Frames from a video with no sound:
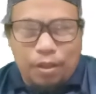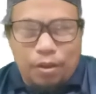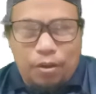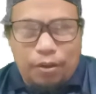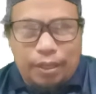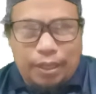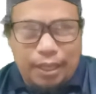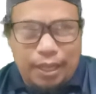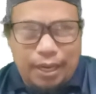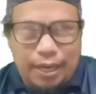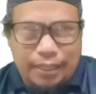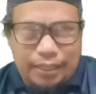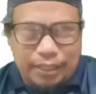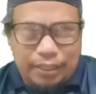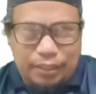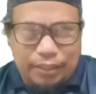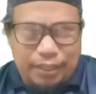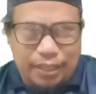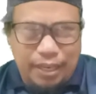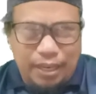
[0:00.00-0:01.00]
Okay, let
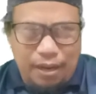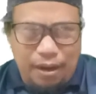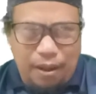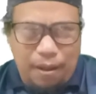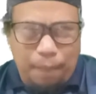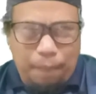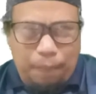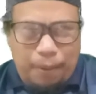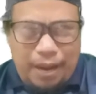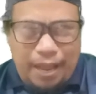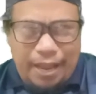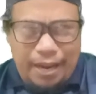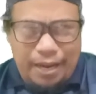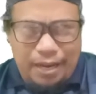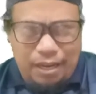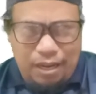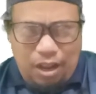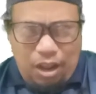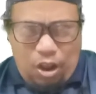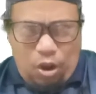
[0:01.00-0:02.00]
us read.
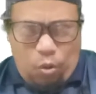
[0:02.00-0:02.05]
Plan.